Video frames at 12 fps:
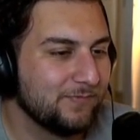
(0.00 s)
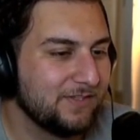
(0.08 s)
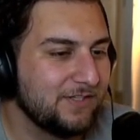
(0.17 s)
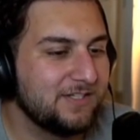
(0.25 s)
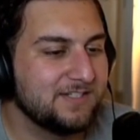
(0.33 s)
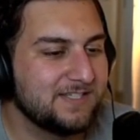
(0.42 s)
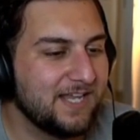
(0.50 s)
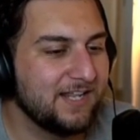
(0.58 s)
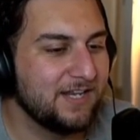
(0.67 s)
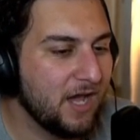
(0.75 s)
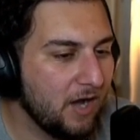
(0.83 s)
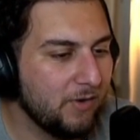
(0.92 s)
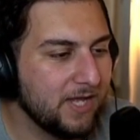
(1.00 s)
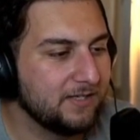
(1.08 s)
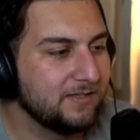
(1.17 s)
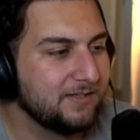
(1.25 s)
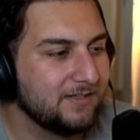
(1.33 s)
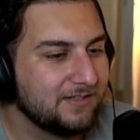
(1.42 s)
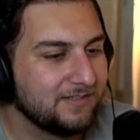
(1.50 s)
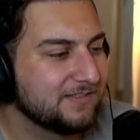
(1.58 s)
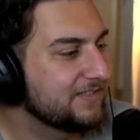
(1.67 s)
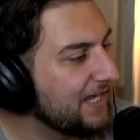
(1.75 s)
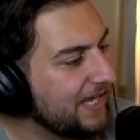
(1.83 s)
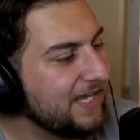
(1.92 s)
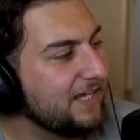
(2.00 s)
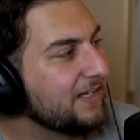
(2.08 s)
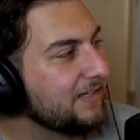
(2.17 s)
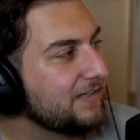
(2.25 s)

You just didn't know it. See?